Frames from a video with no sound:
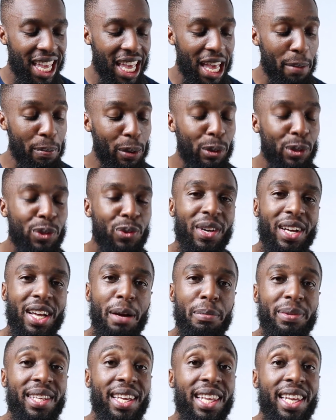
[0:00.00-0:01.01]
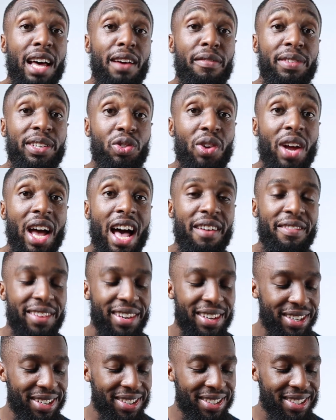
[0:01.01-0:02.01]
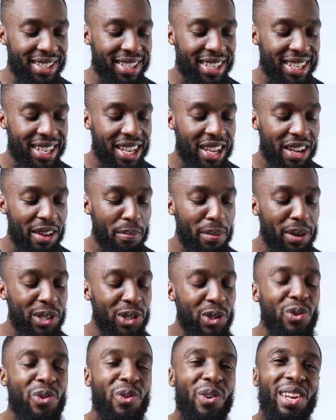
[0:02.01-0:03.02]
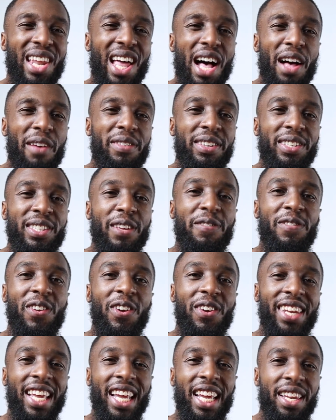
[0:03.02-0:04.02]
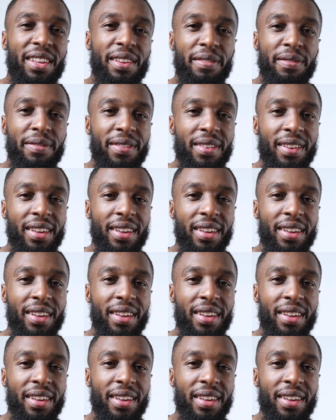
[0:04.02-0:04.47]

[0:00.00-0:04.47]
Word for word: And most will come to love as travelers, but you know love as if you're native,